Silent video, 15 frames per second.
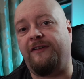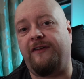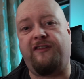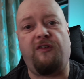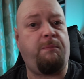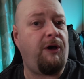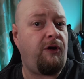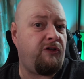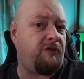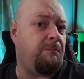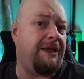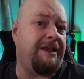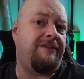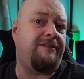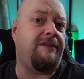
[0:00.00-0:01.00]
I suppose
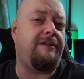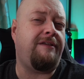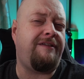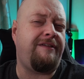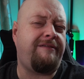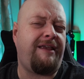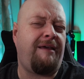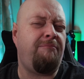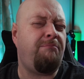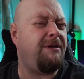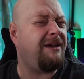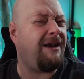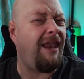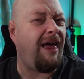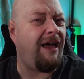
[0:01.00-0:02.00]
means that this is
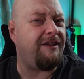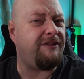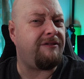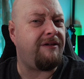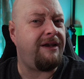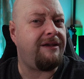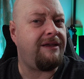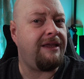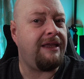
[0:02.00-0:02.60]
tempered glass, right?